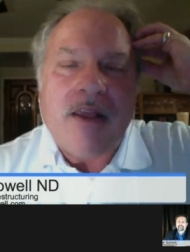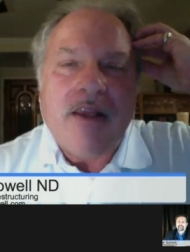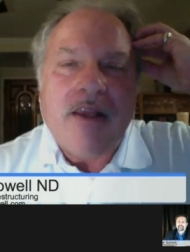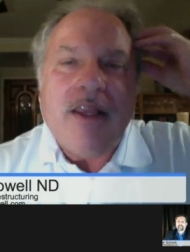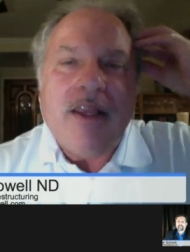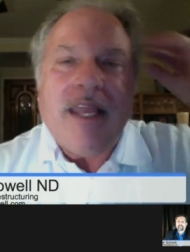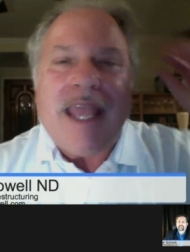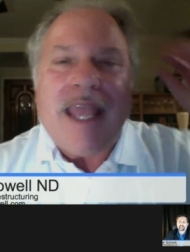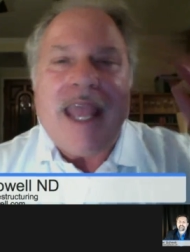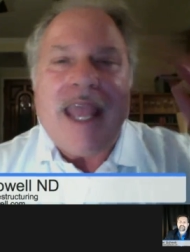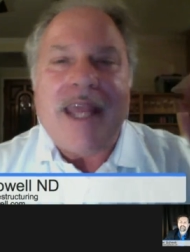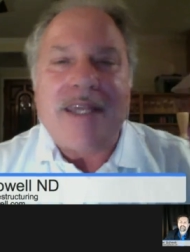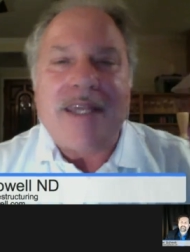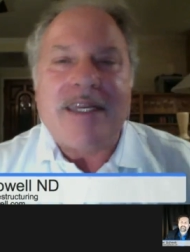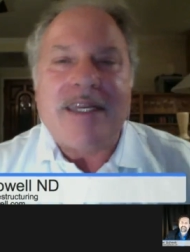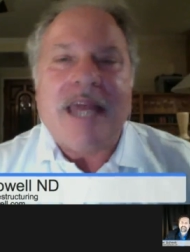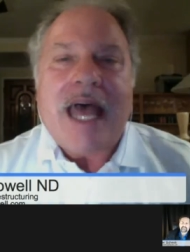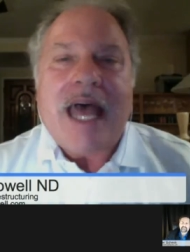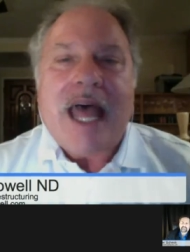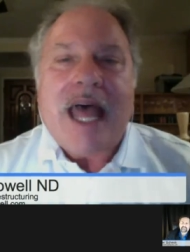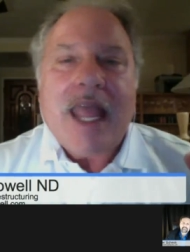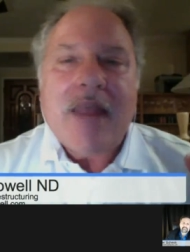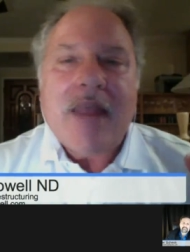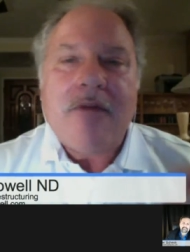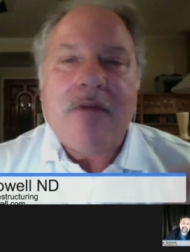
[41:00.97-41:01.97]
had
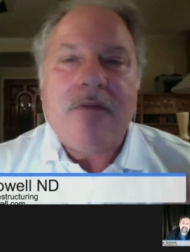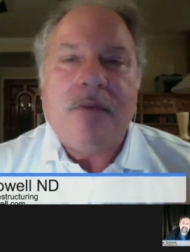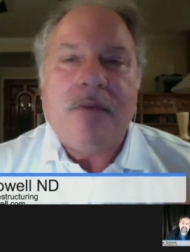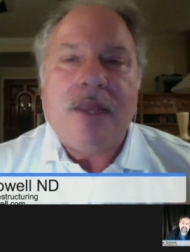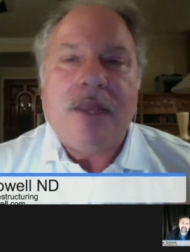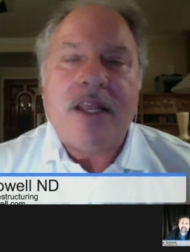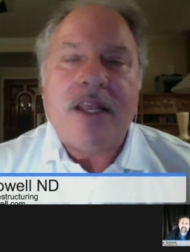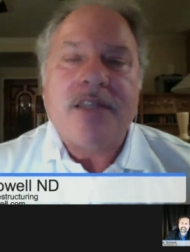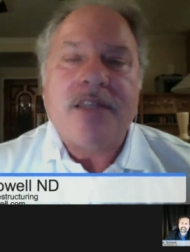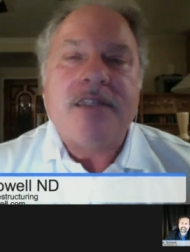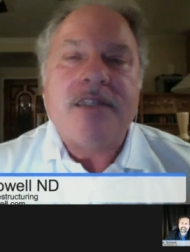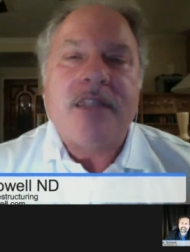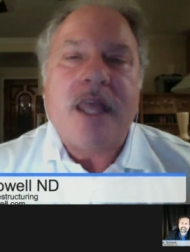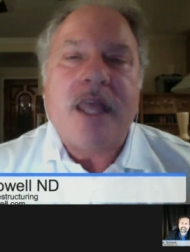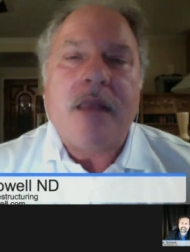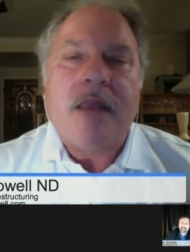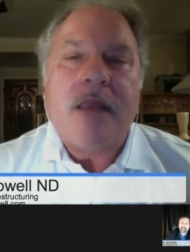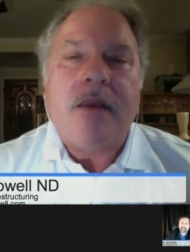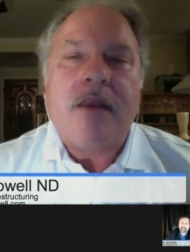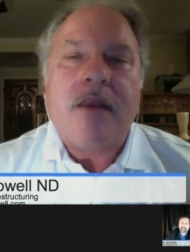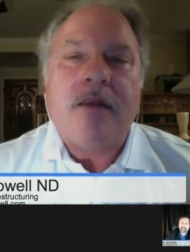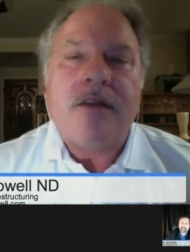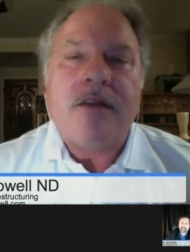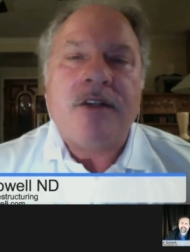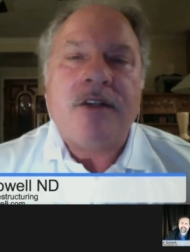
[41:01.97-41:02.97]
died because
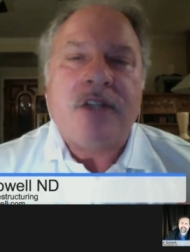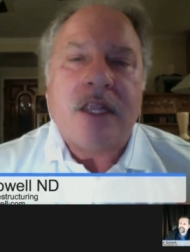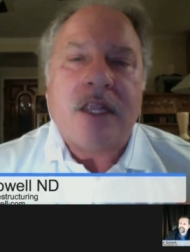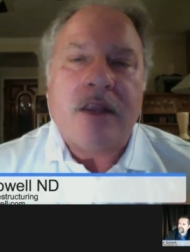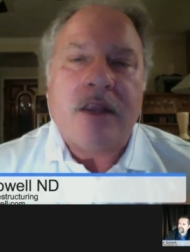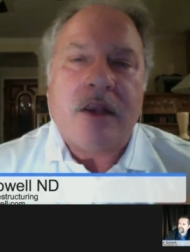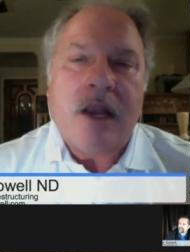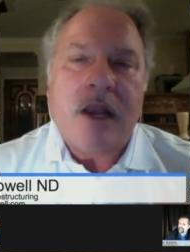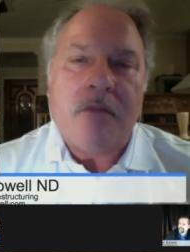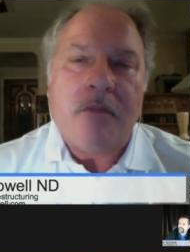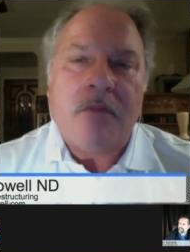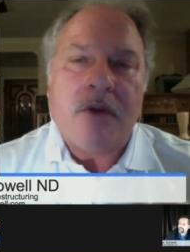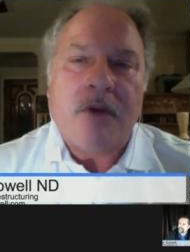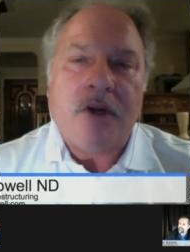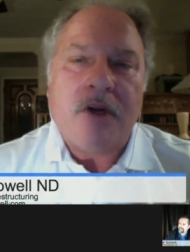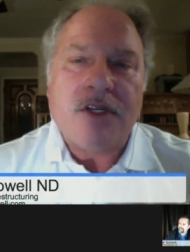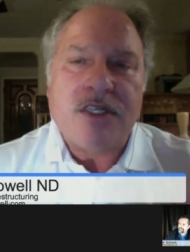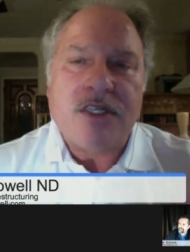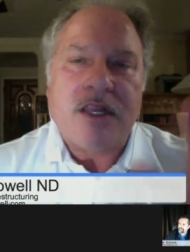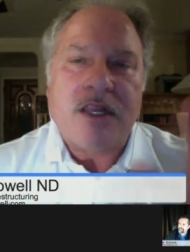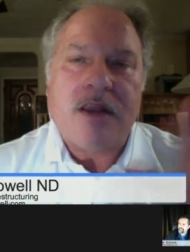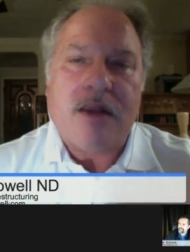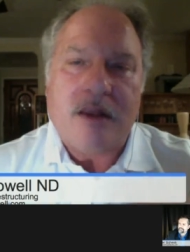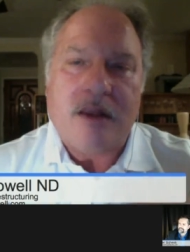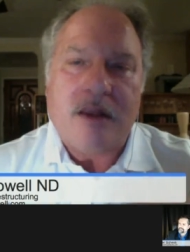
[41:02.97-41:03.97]
they she got
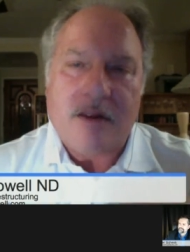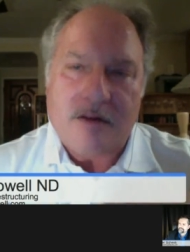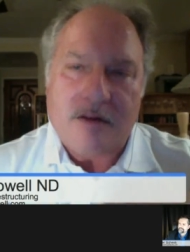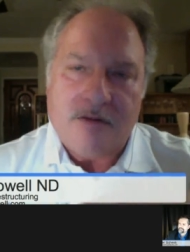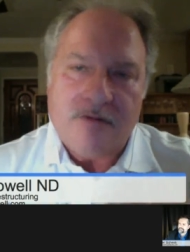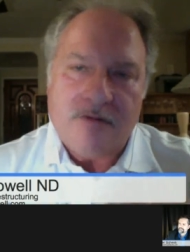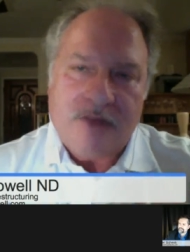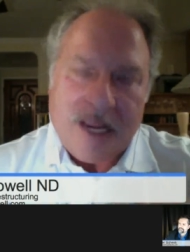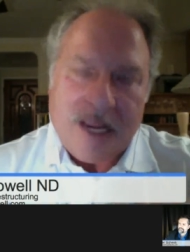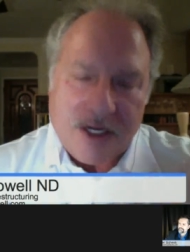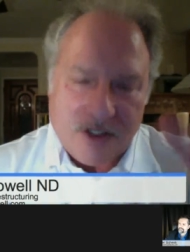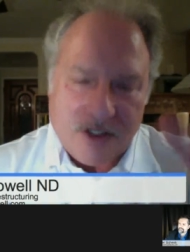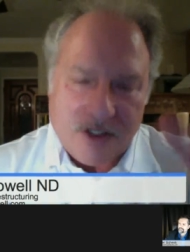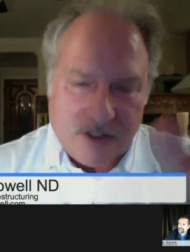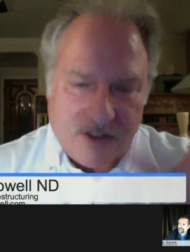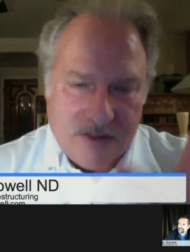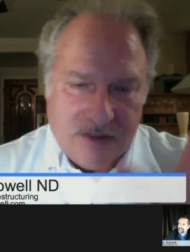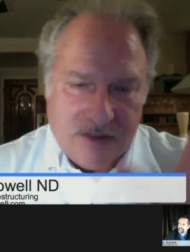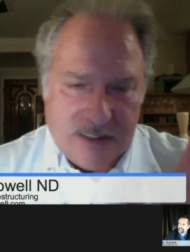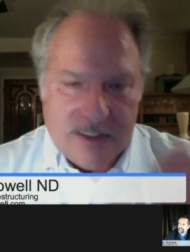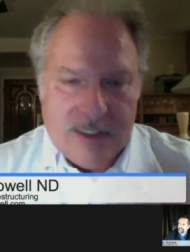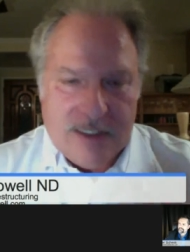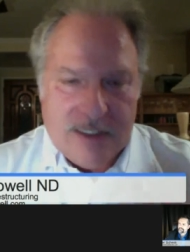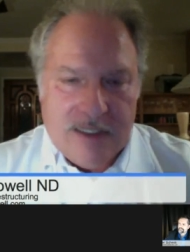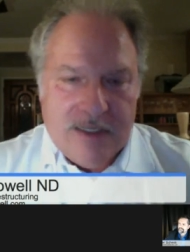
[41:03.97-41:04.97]
MRSA, an infection